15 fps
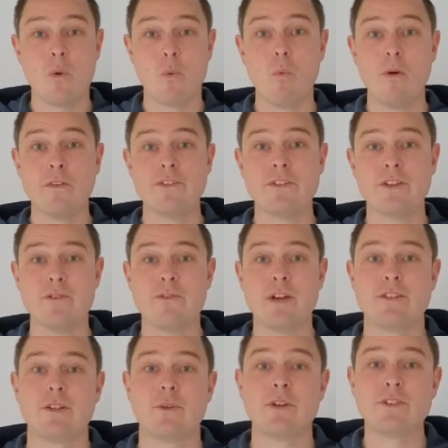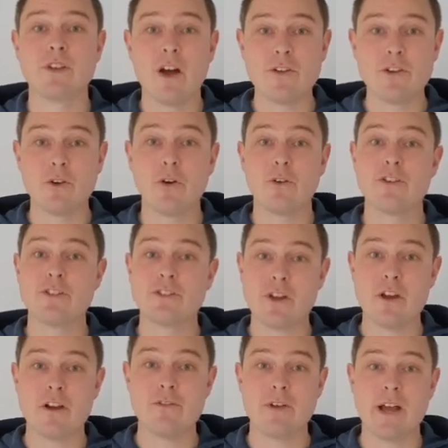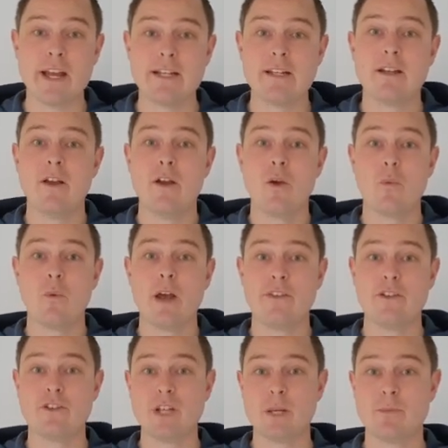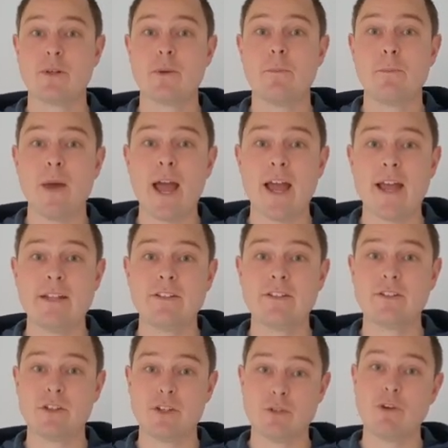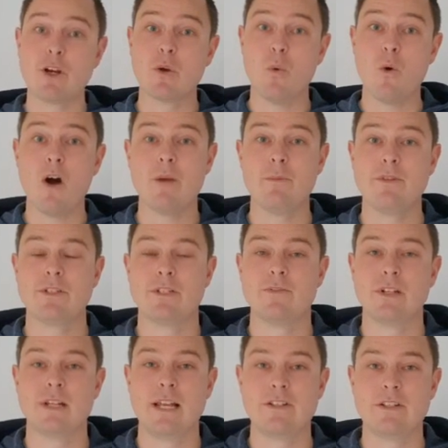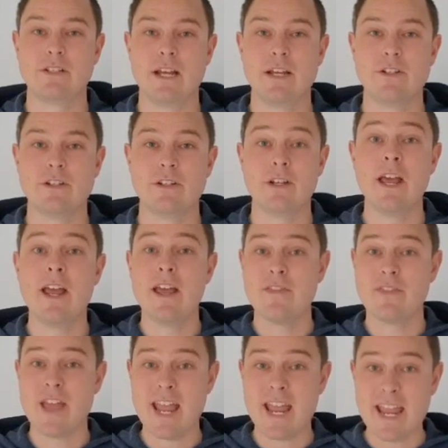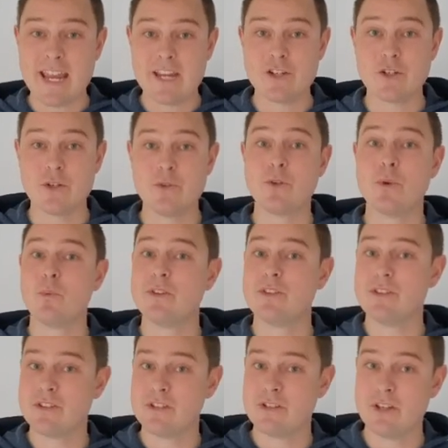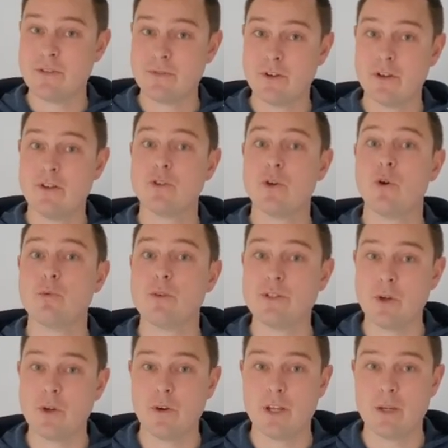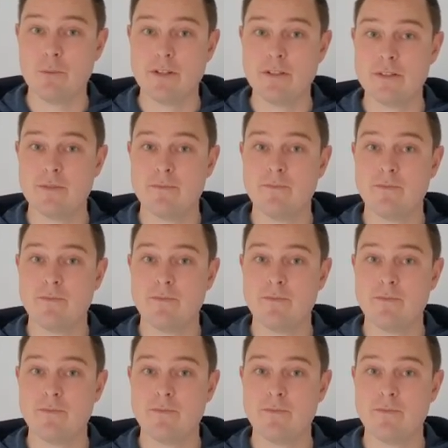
Once a vessel has undergone a survey where the ship's compared to the requirements of the legislation, they're issued with a certificate or a document.